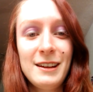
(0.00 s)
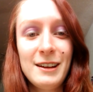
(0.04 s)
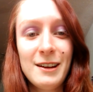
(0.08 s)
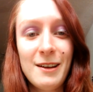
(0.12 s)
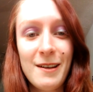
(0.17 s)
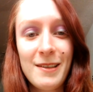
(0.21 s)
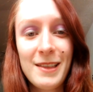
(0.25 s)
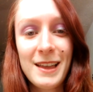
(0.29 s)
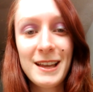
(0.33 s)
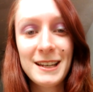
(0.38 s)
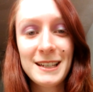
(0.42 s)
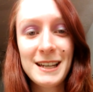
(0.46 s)

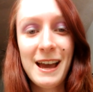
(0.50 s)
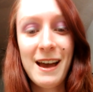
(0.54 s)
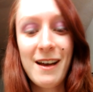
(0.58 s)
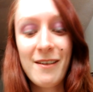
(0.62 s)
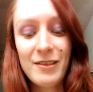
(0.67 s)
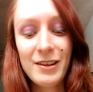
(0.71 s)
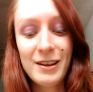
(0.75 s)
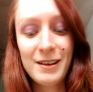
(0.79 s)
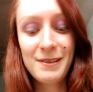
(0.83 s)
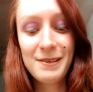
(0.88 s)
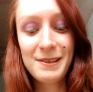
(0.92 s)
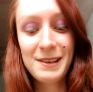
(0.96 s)
I like to have
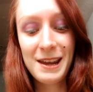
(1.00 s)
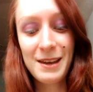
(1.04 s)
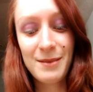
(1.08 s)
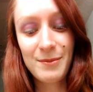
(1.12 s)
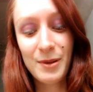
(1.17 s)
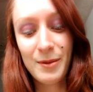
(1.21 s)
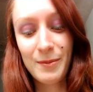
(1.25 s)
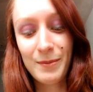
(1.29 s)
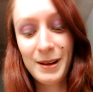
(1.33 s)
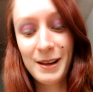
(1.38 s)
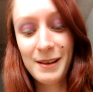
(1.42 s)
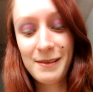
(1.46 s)
a
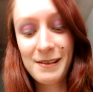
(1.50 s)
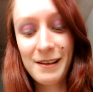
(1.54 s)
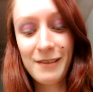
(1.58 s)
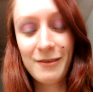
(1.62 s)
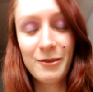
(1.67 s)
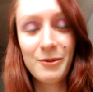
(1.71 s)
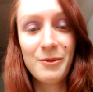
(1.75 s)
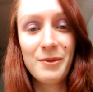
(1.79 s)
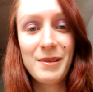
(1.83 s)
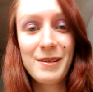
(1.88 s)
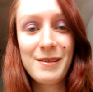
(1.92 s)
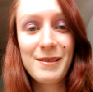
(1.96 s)
statement piece
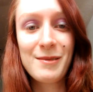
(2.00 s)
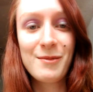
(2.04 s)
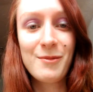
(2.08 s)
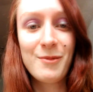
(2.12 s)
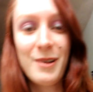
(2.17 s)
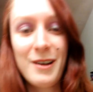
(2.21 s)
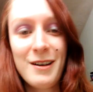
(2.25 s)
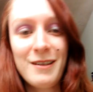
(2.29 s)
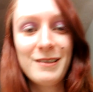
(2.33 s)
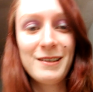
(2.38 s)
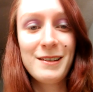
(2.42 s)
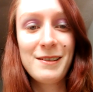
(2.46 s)
every once in a
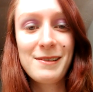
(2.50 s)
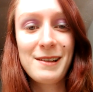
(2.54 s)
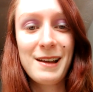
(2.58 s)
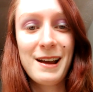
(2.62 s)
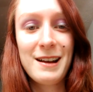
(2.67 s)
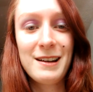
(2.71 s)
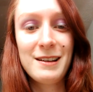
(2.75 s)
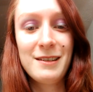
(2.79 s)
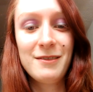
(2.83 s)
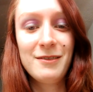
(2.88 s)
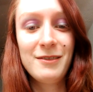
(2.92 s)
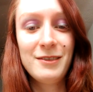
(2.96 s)
while that's
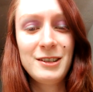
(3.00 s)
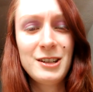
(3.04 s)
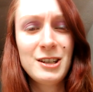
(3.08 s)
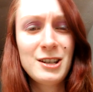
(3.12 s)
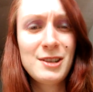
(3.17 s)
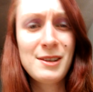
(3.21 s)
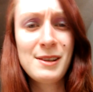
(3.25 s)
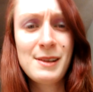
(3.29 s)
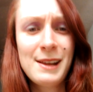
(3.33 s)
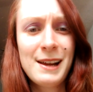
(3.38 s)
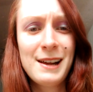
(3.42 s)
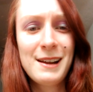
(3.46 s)
kind of, it
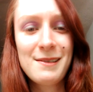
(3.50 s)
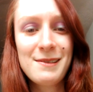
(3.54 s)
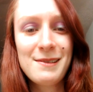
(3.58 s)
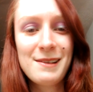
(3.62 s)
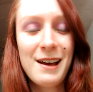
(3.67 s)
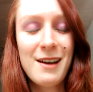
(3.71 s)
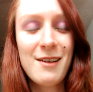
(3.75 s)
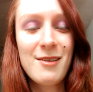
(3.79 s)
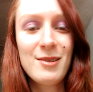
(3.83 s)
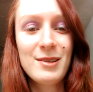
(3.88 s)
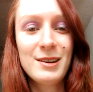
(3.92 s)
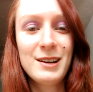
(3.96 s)
just stands
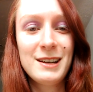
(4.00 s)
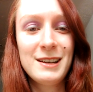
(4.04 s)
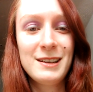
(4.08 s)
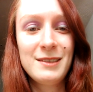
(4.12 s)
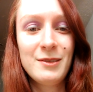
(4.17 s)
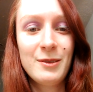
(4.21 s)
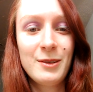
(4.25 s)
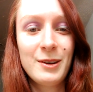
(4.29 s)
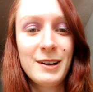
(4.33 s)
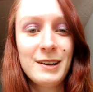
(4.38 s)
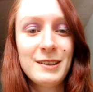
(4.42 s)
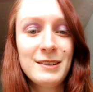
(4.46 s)
out, and
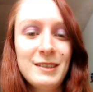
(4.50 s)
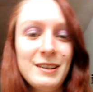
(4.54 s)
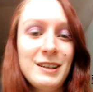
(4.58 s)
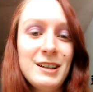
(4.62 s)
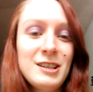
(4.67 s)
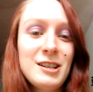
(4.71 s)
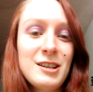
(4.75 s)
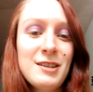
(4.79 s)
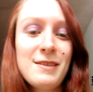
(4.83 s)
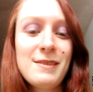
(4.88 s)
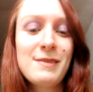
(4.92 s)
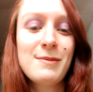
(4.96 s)
it
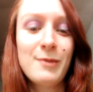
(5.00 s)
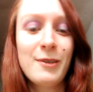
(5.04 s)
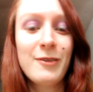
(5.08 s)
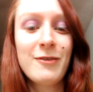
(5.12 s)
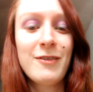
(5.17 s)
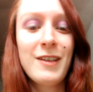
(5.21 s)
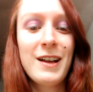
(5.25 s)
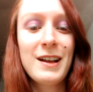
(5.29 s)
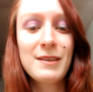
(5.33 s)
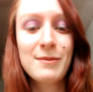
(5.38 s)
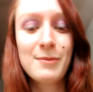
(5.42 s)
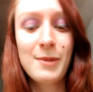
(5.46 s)
just
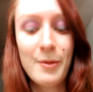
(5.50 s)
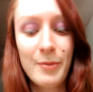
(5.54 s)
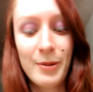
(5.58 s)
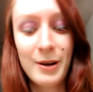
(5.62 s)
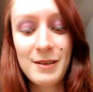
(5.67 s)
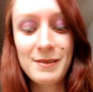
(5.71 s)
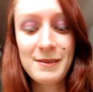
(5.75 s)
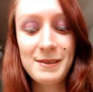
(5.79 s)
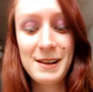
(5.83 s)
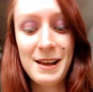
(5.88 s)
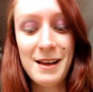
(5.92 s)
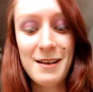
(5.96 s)
reflects my
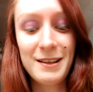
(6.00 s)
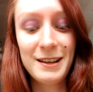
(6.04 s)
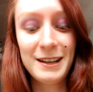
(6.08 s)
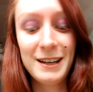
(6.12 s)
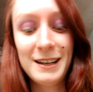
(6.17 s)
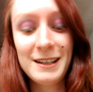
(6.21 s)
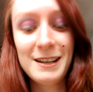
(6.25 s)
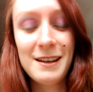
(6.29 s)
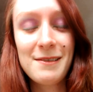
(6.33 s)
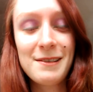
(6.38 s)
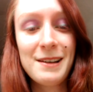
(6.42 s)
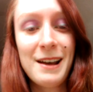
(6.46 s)

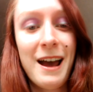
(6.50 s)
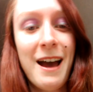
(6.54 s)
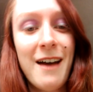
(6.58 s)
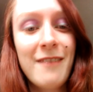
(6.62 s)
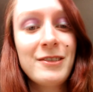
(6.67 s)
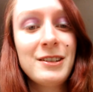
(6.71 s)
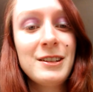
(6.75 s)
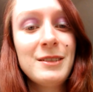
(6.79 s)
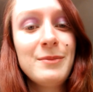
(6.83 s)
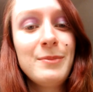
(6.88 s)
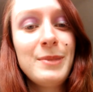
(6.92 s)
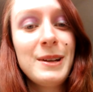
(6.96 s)
personality. It doesn't
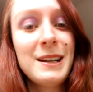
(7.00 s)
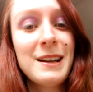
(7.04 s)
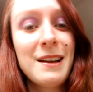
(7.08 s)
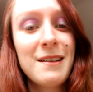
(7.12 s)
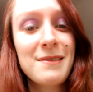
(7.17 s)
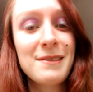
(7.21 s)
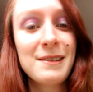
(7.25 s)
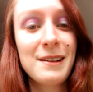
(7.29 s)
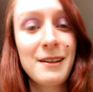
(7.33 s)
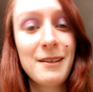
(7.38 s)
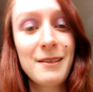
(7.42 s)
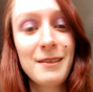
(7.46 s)
have to be
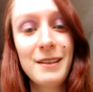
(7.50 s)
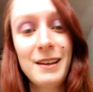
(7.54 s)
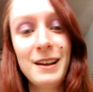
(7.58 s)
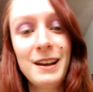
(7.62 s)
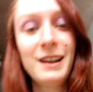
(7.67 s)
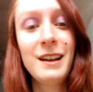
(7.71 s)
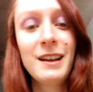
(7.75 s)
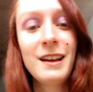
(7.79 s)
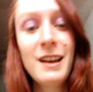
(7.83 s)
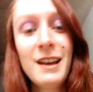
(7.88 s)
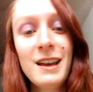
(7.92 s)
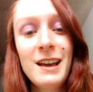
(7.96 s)

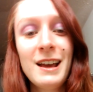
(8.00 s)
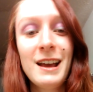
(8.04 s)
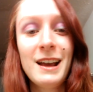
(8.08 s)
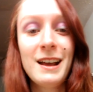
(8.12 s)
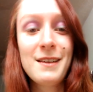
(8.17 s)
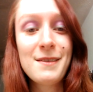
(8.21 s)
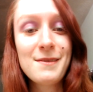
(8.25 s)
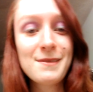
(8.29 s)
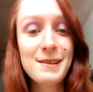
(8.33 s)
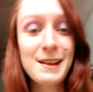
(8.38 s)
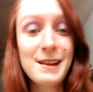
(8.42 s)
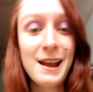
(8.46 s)
necessarily
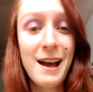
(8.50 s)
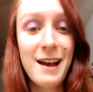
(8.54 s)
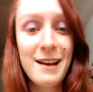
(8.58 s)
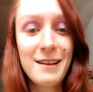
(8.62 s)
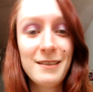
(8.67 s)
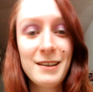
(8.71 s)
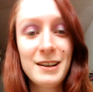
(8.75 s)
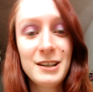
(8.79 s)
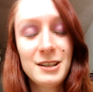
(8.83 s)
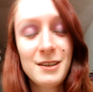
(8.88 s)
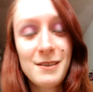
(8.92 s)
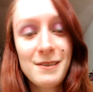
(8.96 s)
in
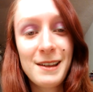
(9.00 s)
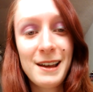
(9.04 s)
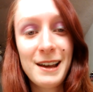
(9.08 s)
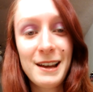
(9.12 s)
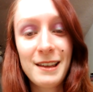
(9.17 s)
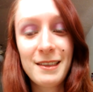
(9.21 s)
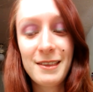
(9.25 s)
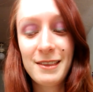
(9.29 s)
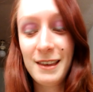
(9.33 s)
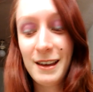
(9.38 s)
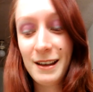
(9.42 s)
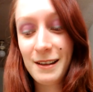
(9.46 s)
style. I just
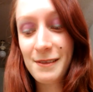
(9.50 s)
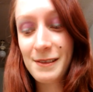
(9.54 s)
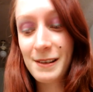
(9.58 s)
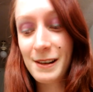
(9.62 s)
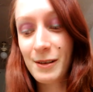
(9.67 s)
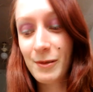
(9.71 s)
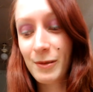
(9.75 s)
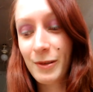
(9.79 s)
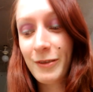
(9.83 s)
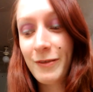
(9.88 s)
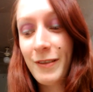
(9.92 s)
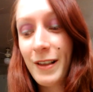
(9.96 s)
like things
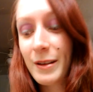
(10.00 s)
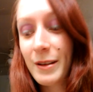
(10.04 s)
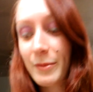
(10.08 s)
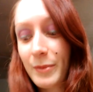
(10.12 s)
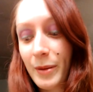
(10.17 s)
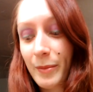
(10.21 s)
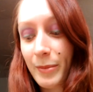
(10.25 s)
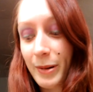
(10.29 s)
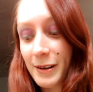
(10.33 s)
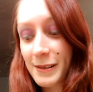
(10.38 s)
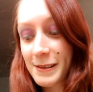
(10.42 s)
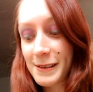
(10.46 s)
that reflect
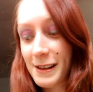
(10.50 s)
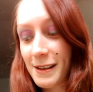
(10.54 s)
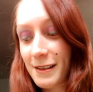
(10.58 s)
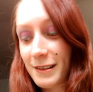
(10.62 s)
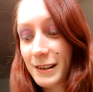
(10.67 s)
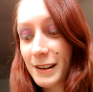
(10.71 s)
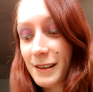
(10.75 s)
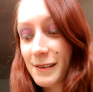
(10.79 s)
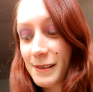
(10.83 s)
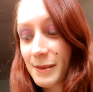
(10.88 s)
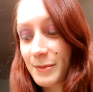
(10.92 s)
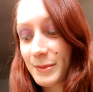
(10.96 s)
my
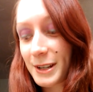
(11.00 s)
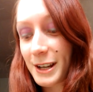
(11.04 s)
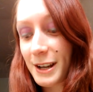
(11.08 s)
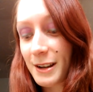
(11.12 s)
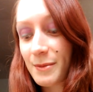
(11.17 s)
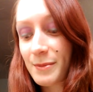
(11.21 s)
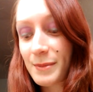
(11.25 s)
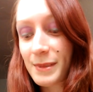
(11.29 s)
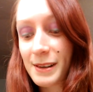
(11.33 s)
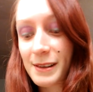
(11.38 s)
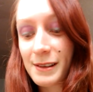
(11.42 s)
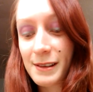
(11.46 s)
personality
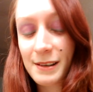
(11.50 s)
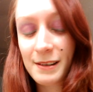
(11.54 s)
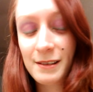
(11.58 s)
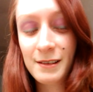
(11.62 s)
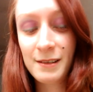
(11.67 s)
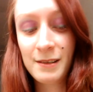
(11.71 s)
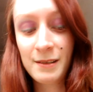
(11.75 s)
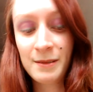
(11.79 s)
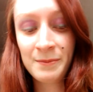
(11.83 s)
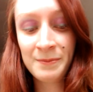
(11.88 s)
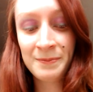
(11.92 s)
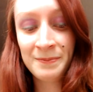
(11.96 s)
sometimes.
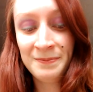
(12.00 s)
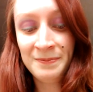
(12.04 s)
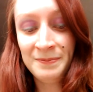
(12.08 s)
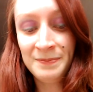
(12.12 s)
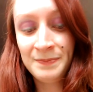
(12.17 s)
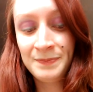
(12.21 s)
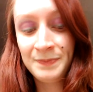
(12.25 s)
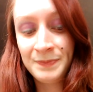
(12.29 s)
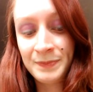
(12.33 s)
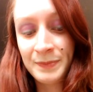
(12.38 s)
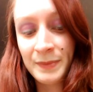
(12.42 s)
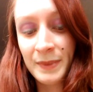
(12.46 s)

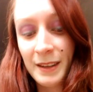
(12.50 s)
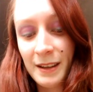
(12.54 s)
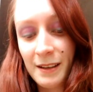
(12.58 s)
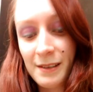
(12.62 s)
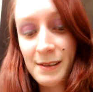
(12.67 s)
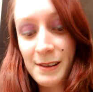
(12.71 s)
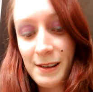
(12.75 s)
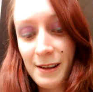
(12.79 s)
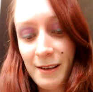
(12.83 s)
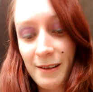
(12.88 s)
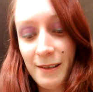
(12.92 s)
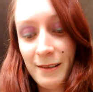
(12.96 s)

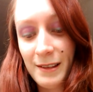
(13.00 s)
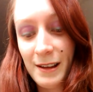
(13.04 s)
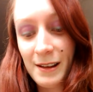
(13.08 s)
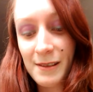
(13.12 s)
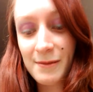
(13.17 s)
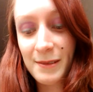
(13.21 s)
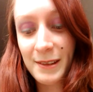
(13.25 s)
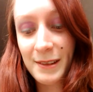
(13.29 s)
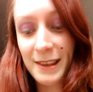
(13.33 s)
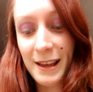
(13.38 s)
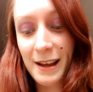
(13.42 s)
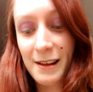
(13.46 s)
So
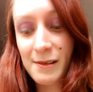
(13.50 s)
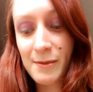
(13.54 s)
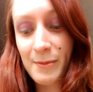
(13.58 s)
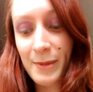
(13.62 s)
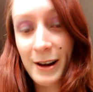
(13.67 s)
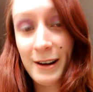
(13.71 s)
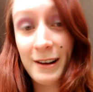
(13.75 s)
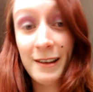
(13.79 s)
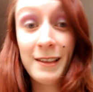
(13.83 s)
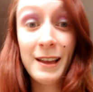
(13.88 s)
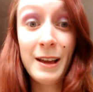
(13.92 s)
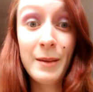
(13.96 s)
that's what that's
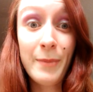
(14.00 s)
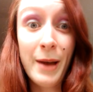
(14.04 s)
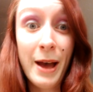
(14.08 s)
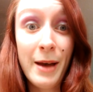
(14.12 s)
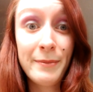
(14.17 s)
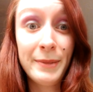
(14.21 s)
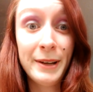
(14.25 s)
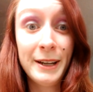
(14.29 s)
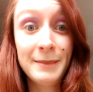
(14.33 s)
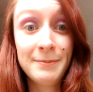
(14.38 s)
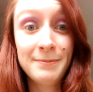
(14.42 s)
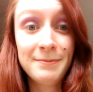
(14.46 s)
about. I like
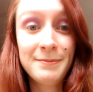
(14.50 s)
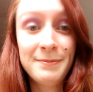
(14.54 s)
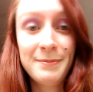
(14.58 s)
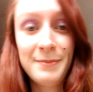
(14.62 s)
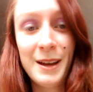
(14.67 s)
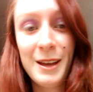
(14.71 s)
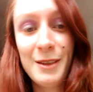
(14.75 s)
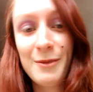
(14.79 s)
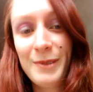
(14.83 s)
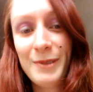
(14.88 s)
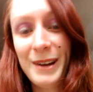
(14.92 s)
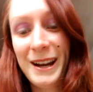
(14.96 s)
Batman,
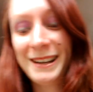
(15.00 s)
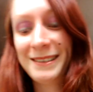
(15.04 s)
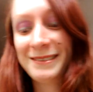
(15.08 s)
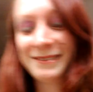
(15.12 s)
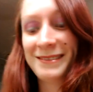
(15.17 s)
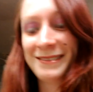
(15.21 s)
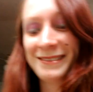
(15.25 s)
by the way.